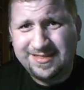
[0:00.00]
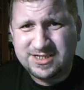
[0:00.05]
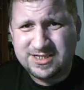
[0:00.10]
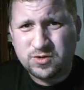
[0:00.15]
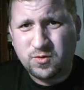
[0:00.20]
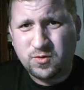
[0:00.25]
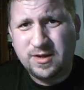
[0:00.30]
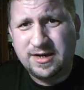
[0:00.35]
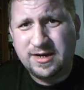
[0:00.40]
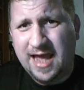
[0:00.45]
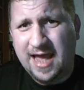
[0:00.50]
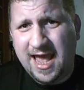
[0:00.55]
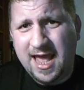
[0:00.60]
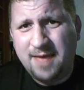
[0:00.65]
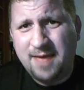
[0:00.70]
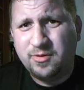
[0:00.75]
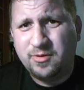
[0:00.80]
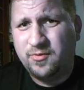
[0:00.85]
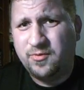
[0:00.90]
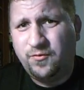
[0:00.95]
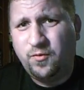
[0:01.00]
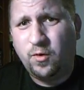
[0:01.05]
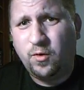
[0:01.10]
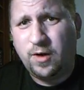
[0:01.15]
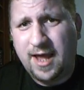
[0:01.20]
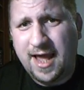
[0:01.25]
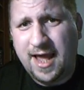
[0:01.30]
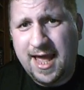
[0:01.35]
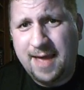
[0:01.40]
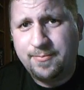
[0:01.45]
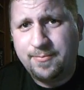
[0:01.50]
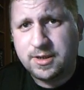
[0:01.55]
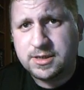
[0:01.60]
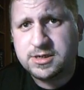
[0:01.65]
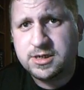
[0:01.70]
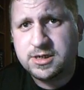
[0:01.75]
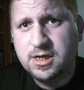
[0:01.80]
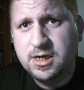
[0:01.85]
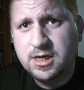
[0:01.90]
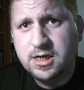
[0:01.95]
that's going to happen before it
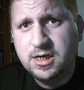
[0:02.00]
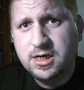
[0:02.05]
happens